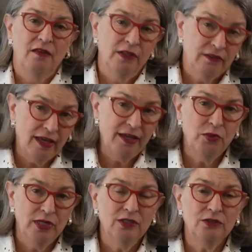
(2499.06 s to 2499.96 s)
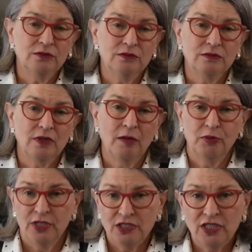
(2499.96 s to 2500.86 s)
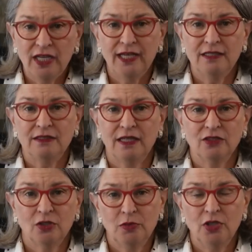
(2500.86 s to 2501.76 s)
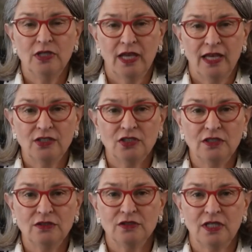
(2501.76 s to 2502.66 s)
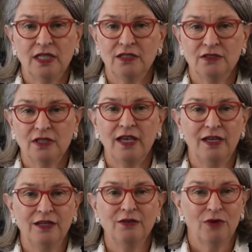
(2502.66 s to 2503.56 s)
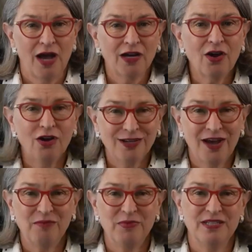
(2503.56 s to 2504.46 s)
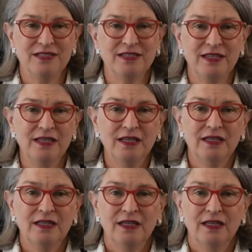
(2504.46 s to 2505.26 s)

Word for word: that they will appreciate that communications is a rock hard competency